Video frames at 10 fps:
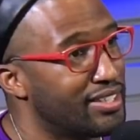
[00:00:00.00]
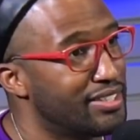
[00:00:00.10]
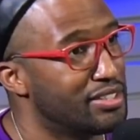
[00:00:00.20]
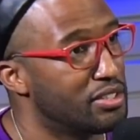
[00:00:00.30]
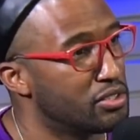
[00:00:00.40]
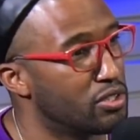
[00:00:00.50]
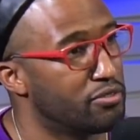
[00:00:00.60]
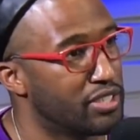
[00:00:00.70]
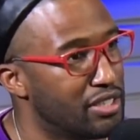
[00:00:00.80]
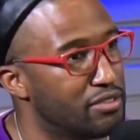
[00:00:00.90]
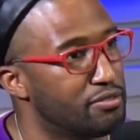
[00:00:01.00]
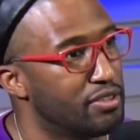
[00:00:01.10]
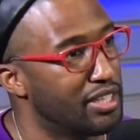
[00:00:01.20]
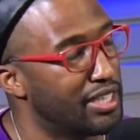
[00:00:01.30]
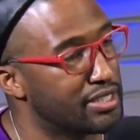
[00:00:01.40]
he's deserving of
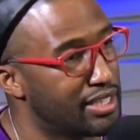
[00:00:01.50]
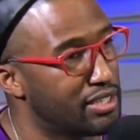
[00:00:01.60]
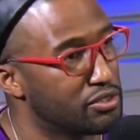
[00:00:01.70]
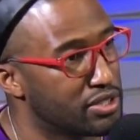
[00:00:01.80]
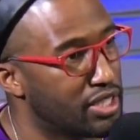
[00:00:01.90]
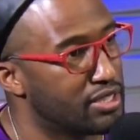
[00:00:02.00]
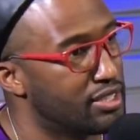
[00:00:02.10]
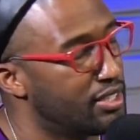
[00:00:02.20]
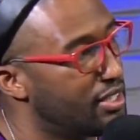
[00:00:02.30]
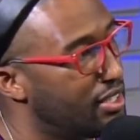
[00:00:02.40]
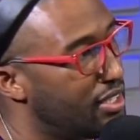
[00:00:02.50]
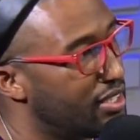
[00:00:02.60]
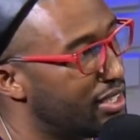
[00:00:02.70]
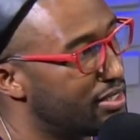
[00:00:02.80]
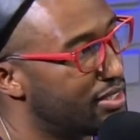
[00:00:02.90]
the next title shot
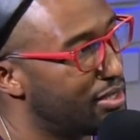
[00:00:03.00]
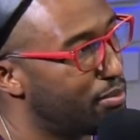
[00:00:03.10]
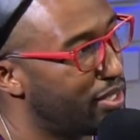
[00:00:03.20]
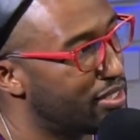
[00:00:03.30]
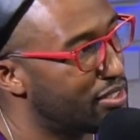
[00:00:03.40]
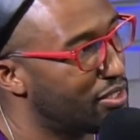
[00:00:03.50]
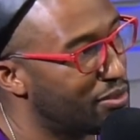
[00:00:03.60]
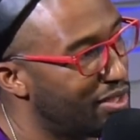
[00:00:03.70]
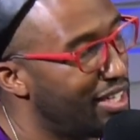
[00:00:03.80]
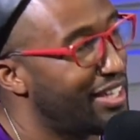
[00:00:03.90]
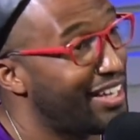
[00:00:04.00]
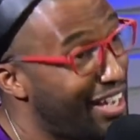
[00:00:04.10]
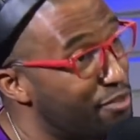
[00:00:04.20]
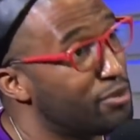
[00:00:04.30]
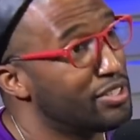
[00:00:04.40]
against Stipe. So
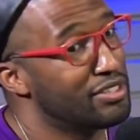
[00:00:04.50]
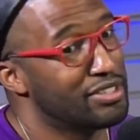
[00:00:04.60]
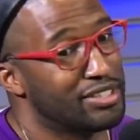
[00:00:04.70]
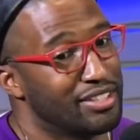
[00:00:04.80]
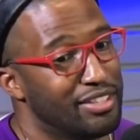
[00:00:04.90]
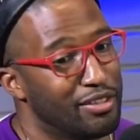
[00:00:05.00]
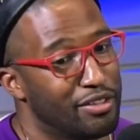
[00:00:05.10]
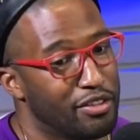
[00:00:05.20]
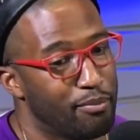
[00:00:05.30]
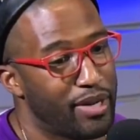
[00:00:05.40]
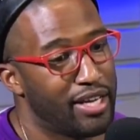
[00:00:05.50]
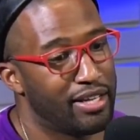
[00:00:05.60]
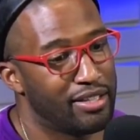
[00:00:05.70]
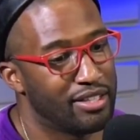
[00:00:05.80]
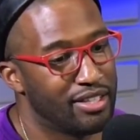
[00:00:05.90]
that was the
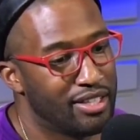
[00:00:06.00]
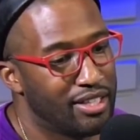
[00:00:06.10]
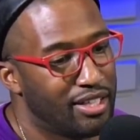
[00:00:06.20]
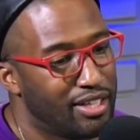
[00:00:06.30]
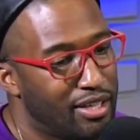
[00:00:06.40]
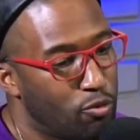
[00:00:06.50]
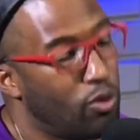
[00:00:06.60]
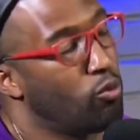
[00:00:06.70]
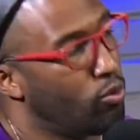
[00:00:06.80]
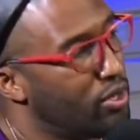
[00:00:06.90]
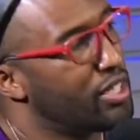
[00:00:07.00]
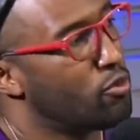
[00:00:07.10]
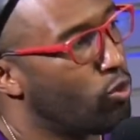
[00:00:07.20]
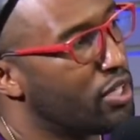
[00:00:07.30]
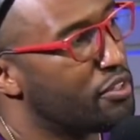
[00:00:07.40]
main
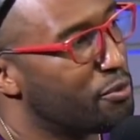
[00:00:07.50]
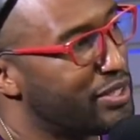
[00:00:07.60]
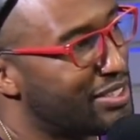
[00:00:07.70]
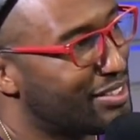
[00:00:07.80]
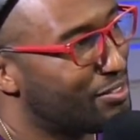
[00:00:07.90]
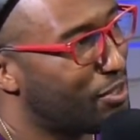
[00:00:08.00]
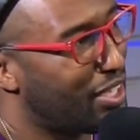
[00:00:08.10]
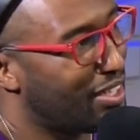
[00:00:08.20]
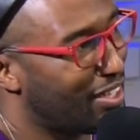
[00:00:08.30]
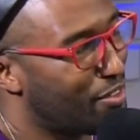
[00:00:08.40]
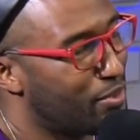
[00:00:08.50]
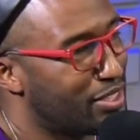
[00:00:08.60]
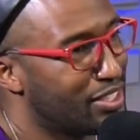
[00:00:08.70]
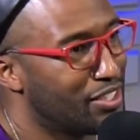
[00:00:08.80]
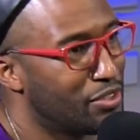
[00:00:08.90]
one of the reasons why I went
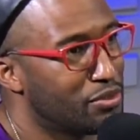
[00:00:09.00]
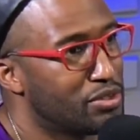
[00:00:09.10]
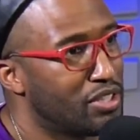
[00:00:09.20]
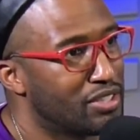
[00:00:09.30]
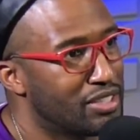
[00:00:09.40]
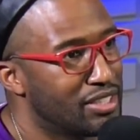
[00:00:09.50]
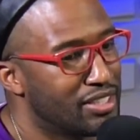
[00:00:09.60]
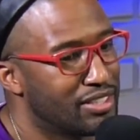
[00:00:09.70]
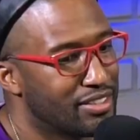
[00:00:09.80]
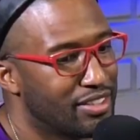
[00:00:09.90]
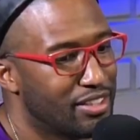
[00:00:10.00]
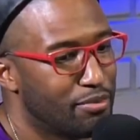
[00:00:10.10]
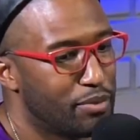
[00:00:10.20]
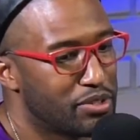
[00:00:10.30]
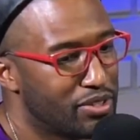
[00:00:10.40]
to go talk to
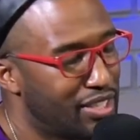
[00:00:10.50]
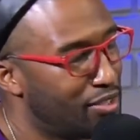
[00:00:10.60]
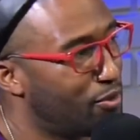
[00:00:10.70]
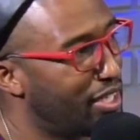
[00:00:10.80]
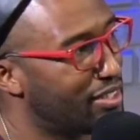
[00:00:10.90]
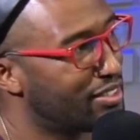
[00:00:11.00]
Mr. Dana White.